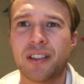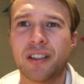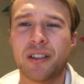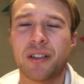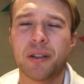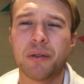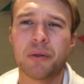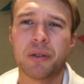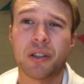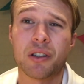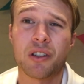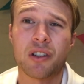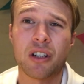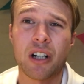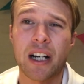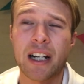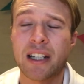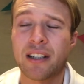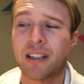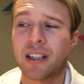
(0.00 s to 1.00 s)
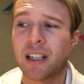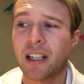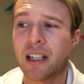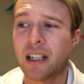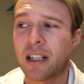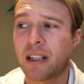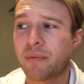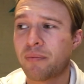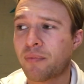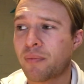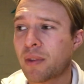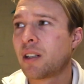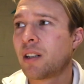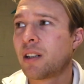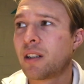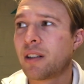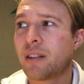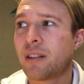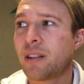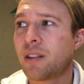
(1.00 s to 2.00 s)
So it was crazy.
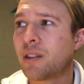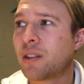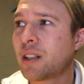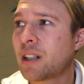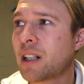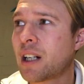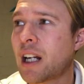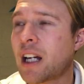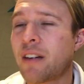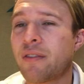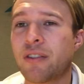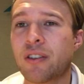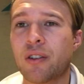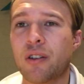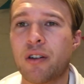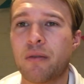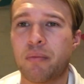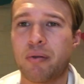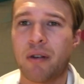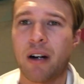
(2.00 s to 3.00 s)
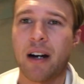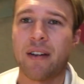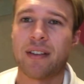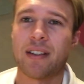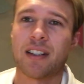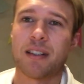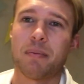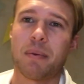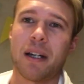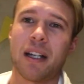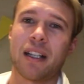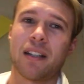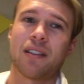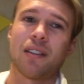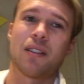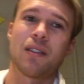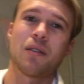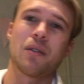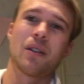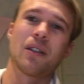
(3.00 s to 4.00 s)
You didn't have your own private
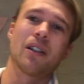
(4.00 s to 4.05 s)
space.